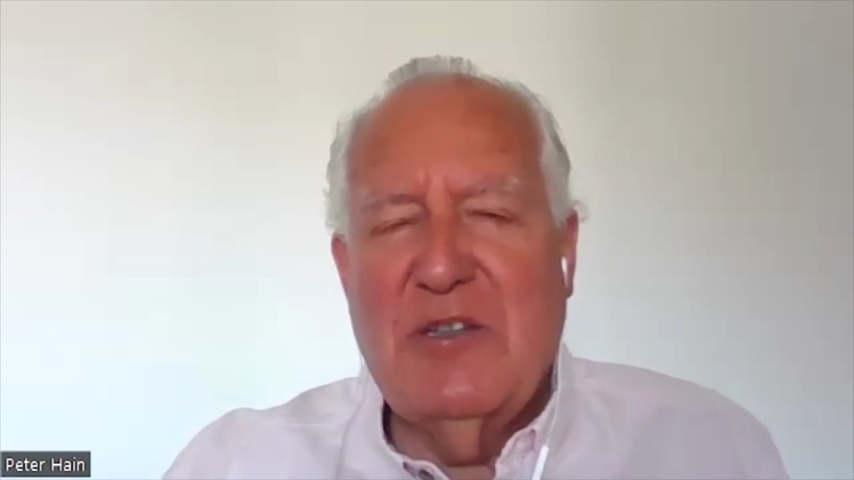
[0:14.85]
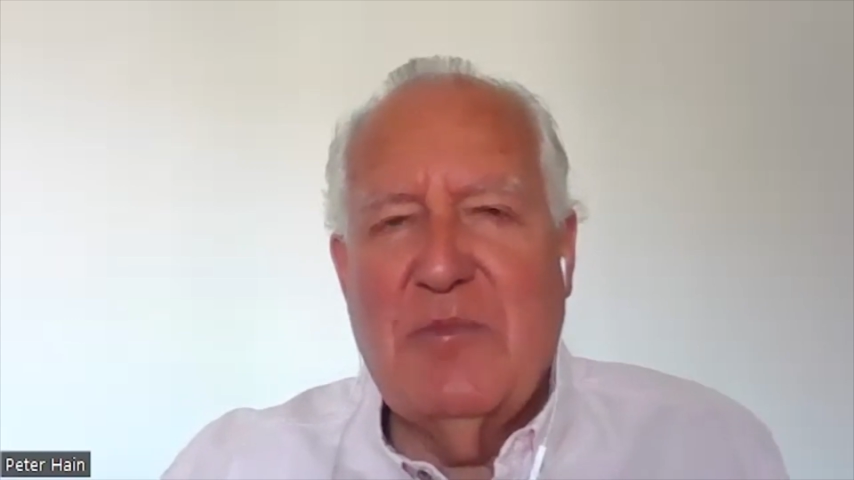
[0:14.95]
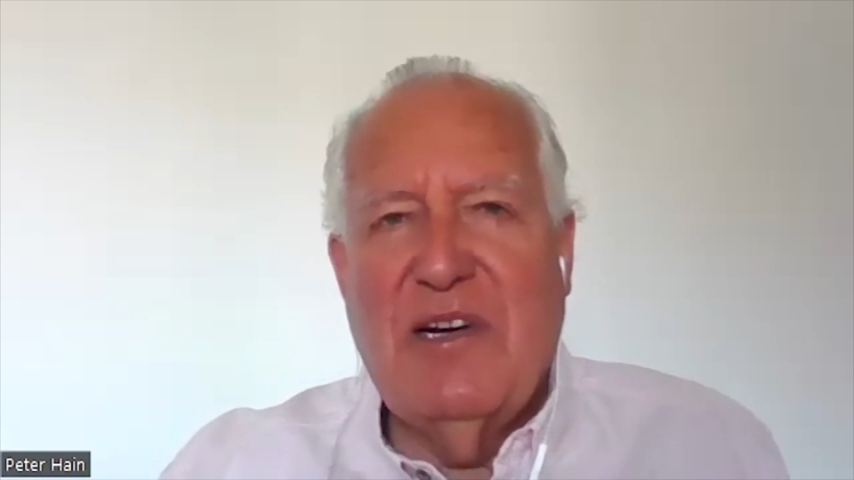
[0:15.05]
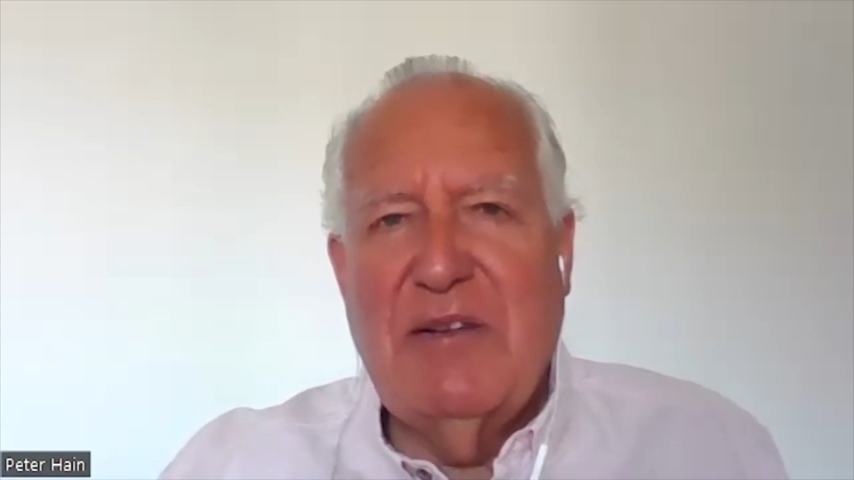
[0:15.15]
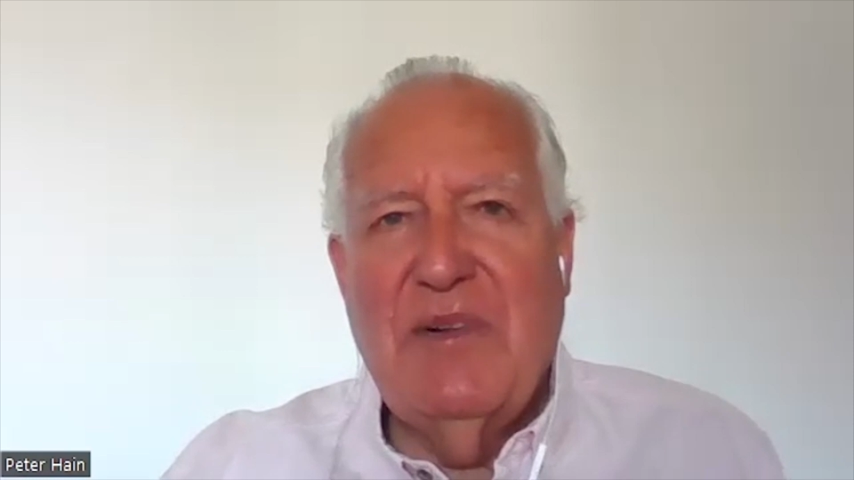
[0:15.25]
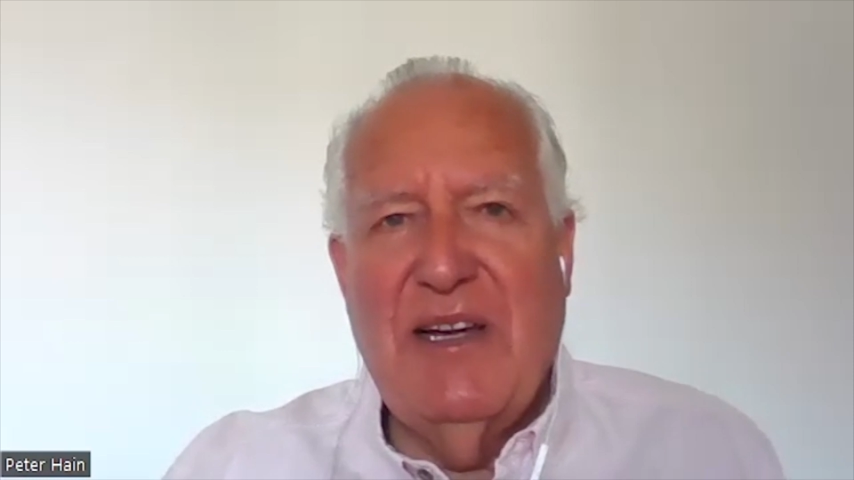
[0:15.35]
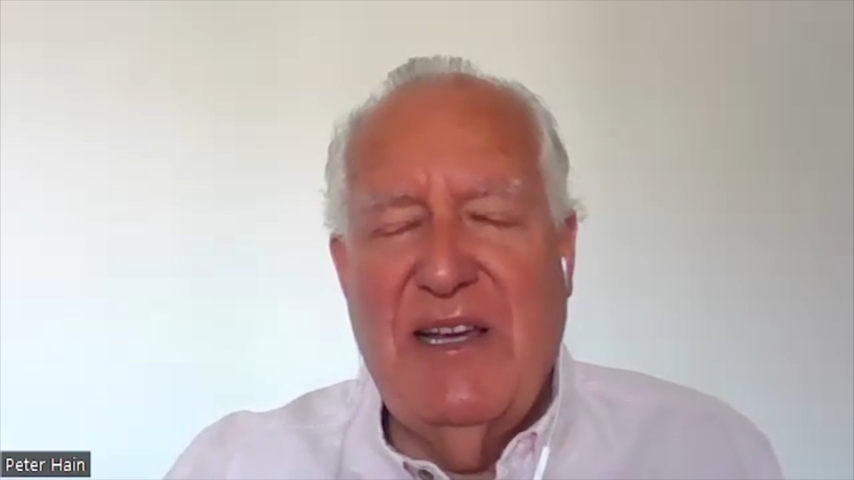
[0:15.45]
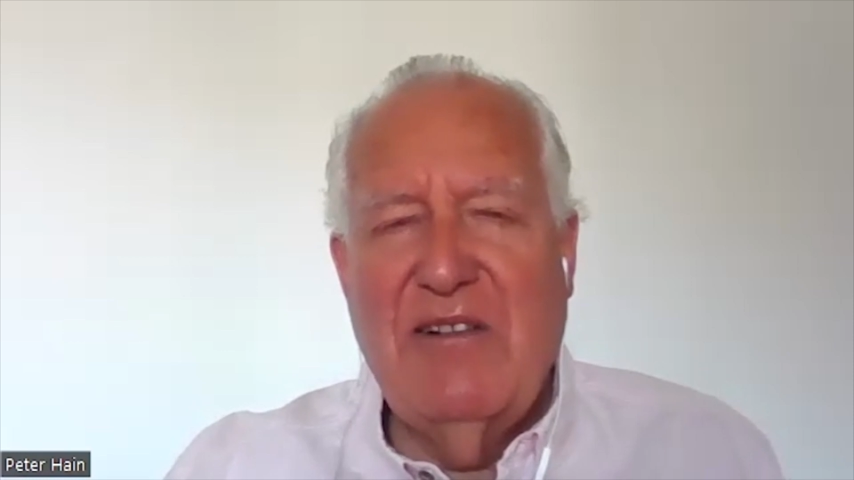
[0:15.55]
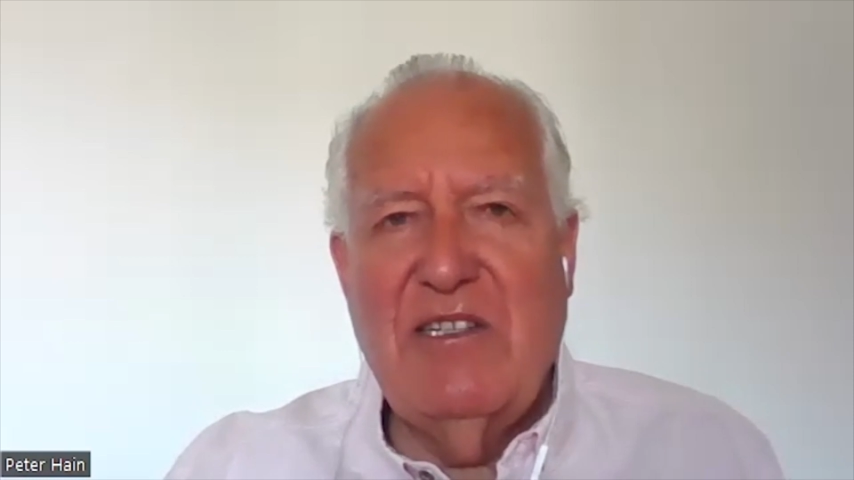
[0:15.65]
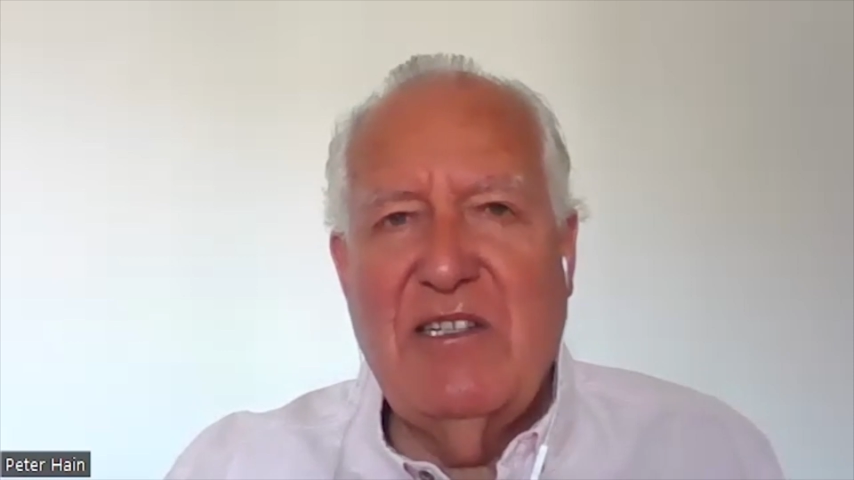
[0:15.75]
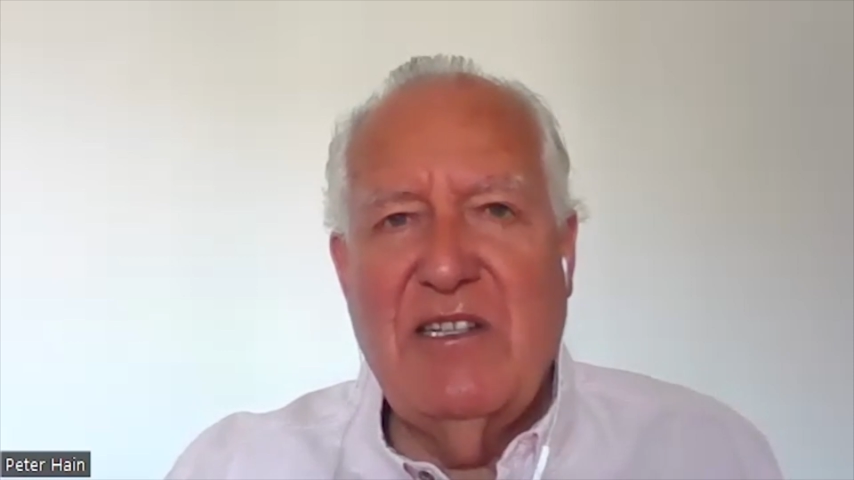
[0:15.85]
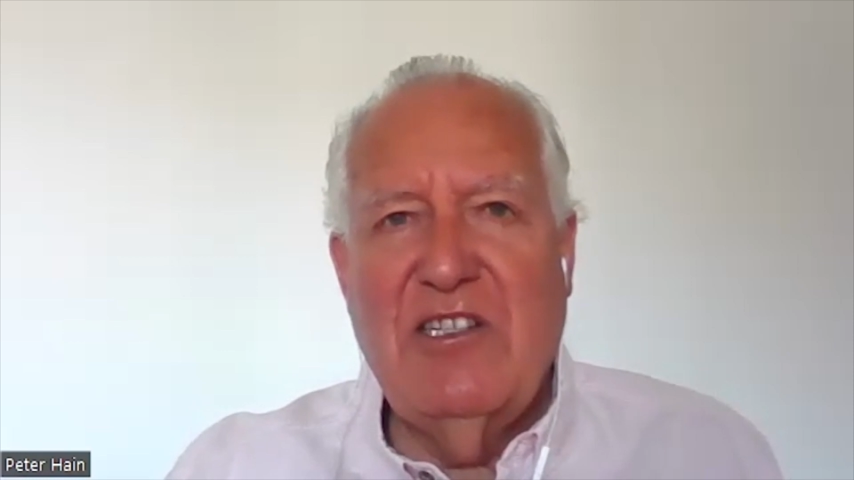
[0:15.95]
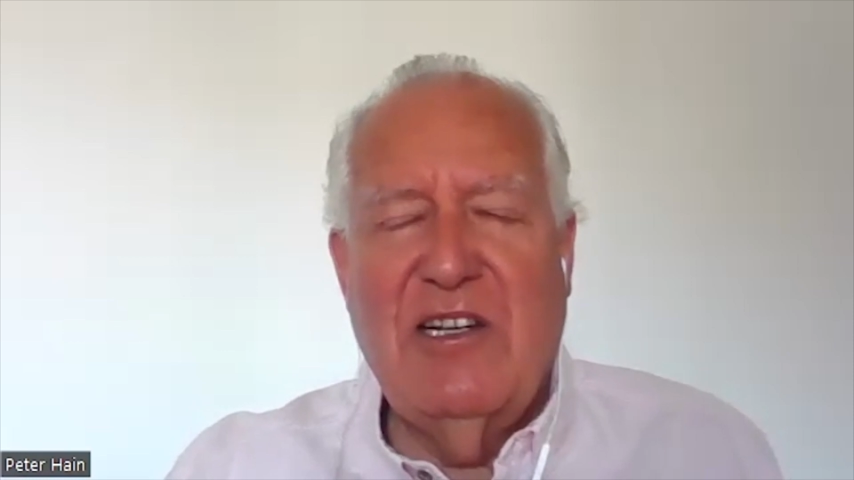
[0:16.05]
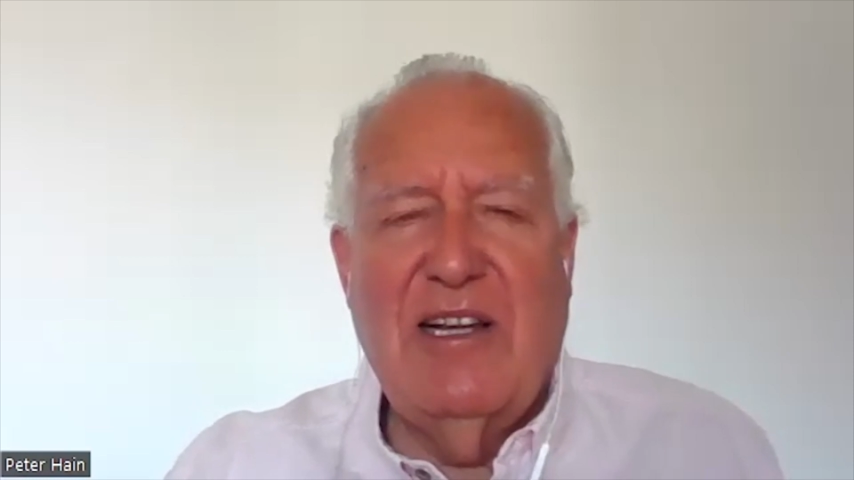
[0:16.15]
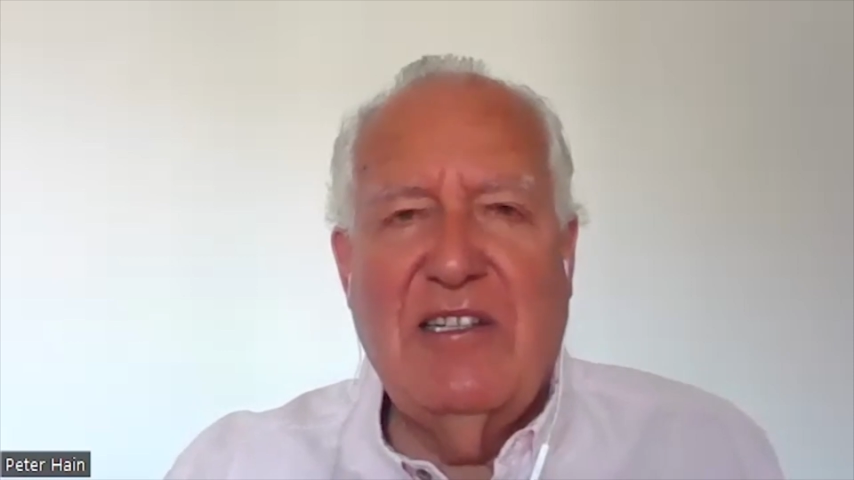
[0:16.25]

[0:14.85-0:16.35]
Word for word: despite my heritage and